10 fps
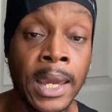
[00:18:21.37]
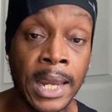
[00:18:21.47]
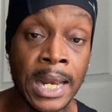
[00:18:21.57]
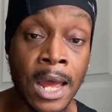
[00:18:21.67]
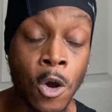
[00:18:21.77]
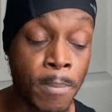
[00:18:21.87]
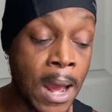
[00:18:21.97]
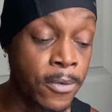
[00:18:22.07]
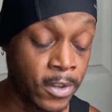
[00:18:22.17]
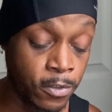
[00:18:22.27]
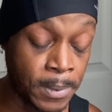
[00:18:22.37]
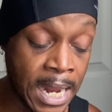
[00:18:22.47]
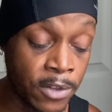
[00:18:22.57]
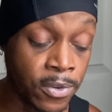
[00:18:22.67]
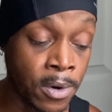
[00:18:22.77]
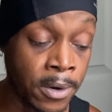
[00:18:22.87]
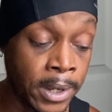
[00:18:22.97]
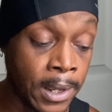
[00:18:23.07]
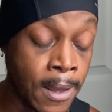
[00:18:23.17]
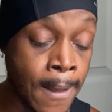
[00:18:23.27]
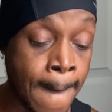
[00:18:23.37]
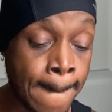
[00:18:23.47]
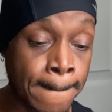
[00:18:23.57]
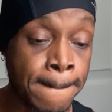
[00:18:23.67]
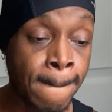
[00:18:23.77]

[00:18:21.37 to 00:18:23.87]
And I hope I was explanatory and